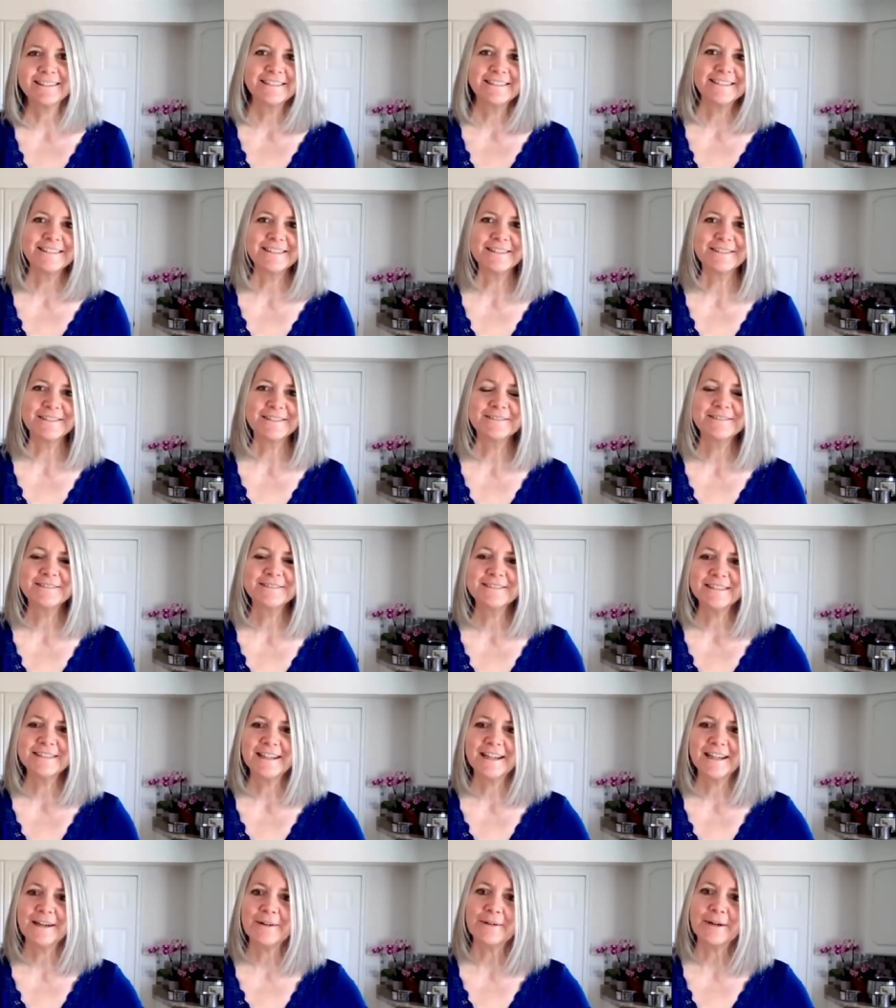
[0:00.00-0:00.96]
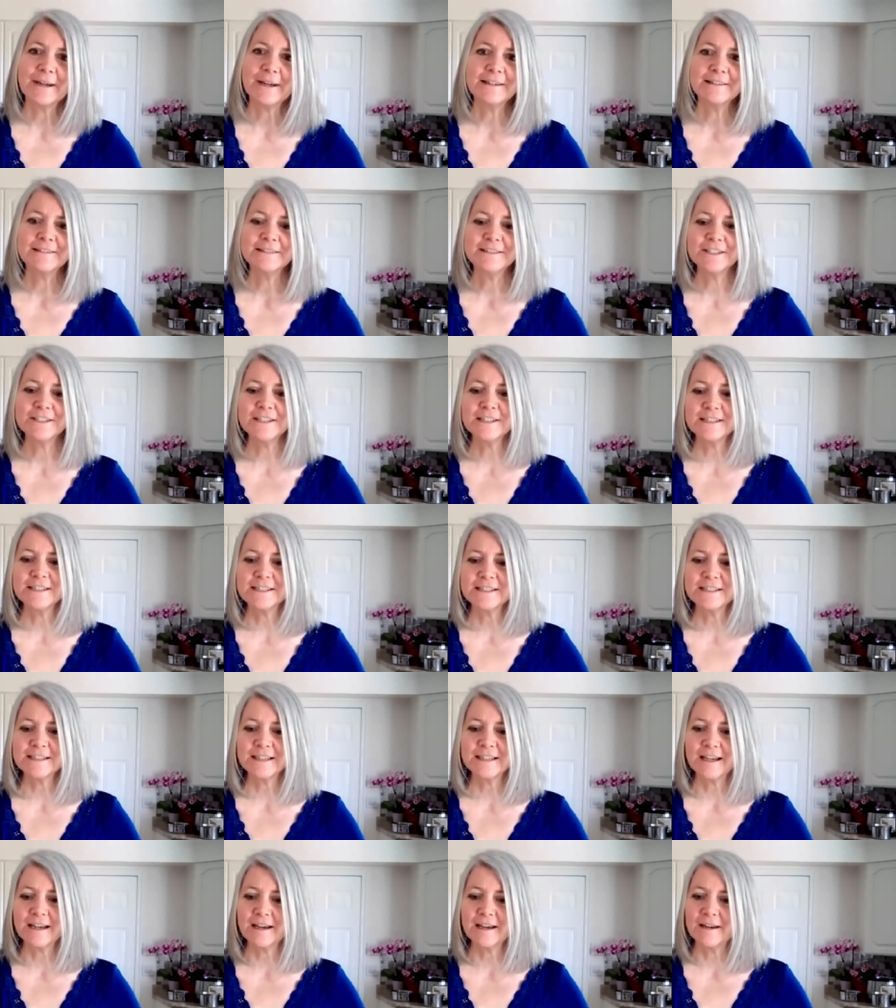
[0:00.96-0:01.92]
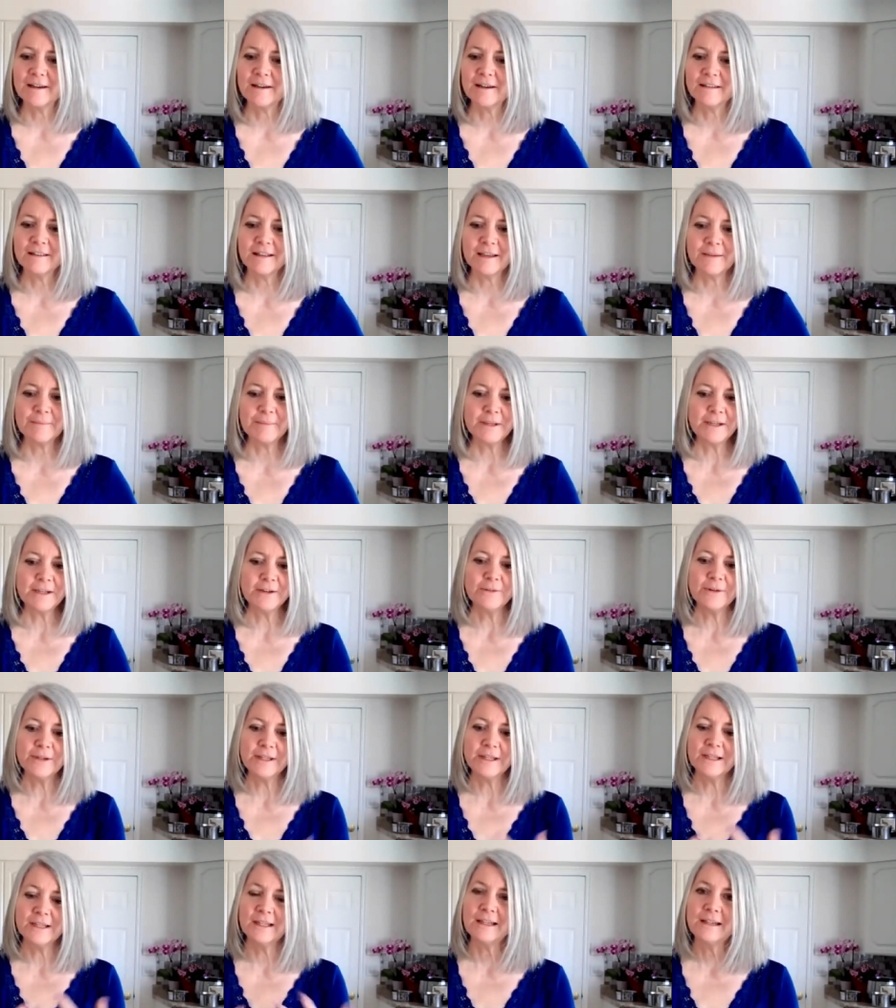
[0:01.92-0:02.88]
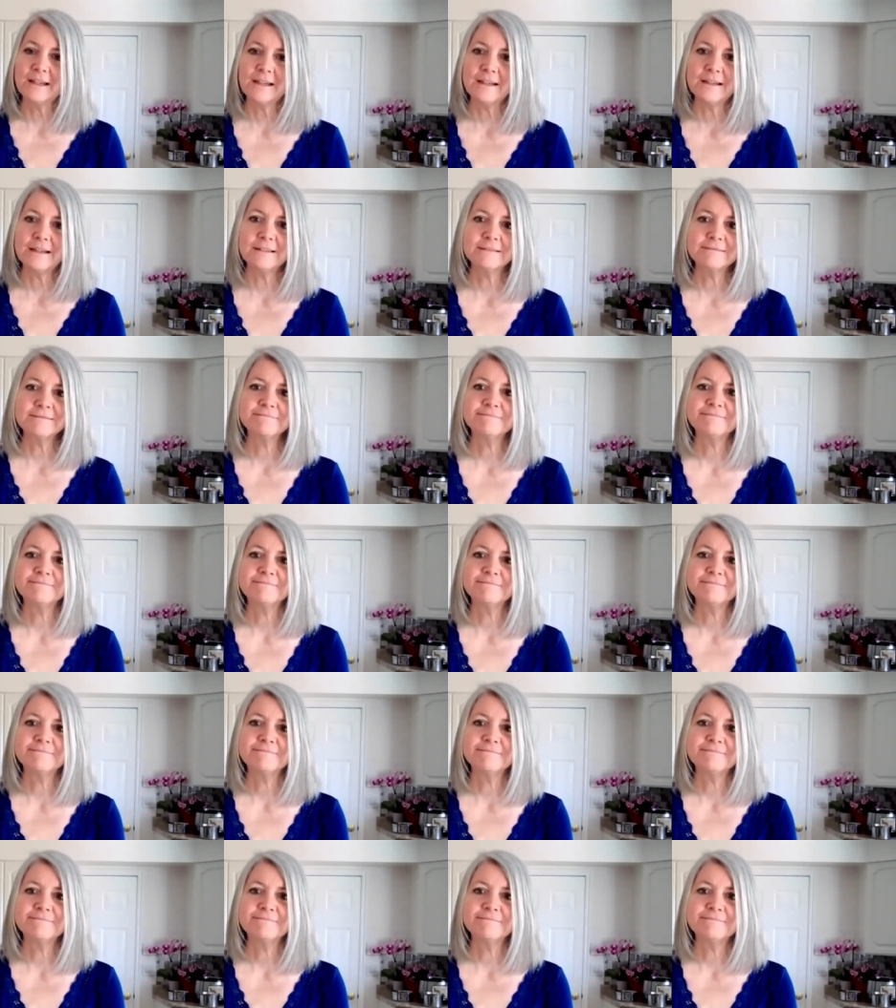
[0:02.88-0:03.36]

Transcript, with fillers: So anyway, just uh, let me know what you need.